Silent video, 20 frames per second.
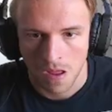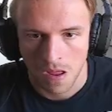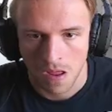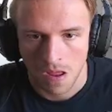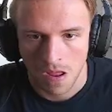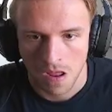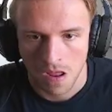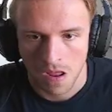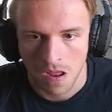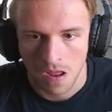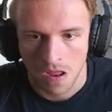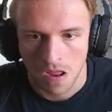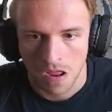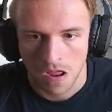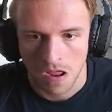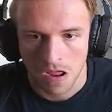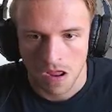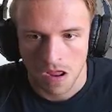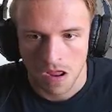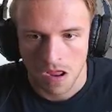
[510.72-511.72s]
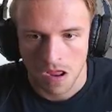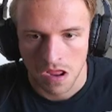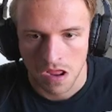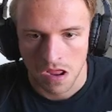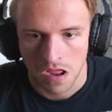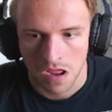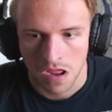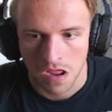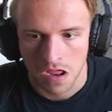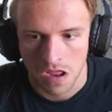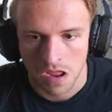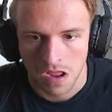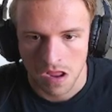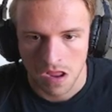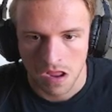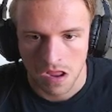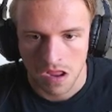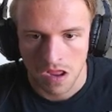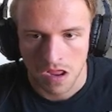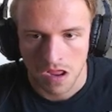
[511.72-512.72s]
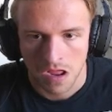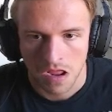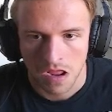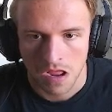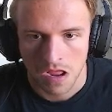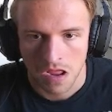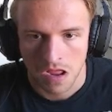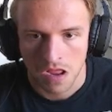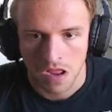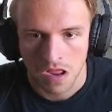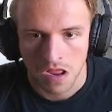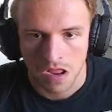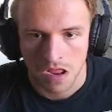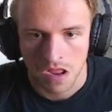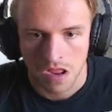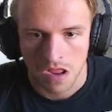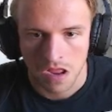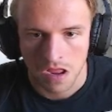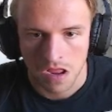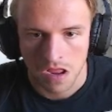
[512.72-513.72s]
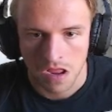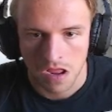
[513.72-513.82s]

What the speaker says: (silence)